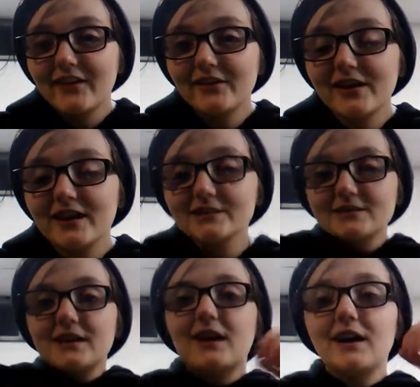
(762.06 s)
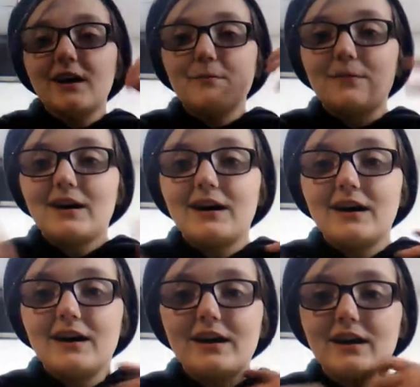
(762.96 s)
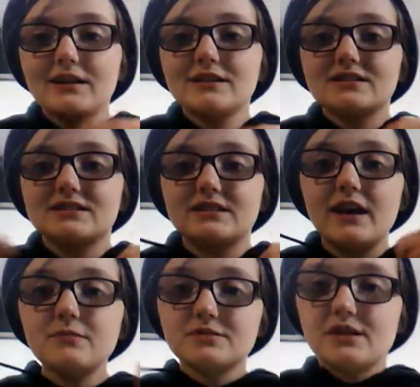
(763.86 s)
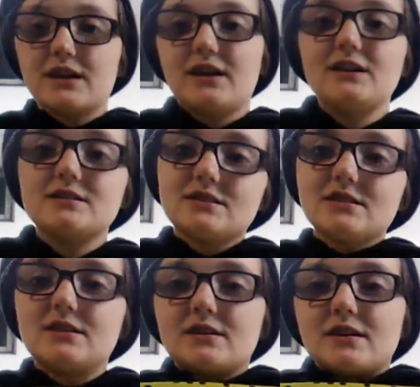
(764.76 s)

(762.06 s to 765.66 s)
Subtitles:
I don't know, guys. My Snapchat